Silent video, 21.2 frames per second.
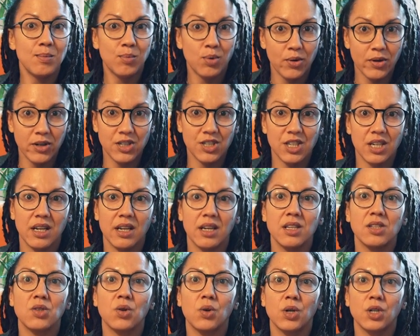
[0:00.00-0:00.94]

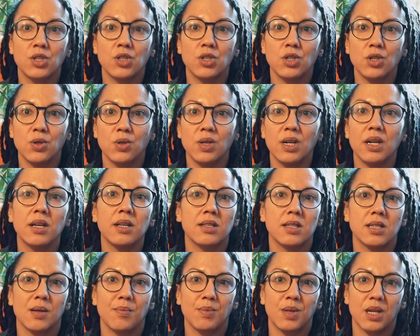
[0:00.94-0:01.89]
Portuguese, or do you need
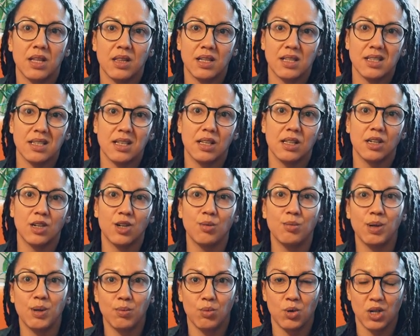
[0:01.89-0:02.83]
something that's a little
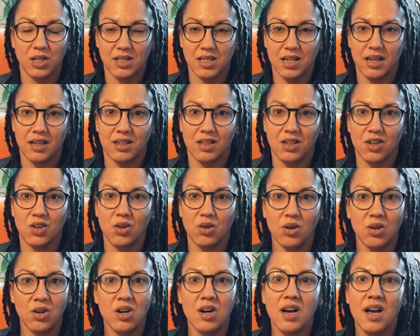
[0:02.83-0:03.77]
bit more
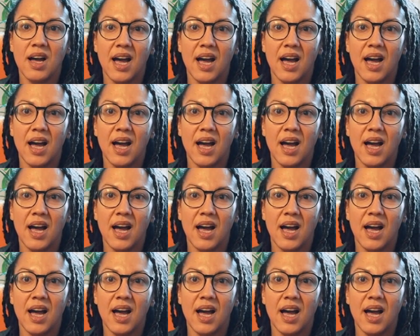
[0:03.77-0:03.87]
technical?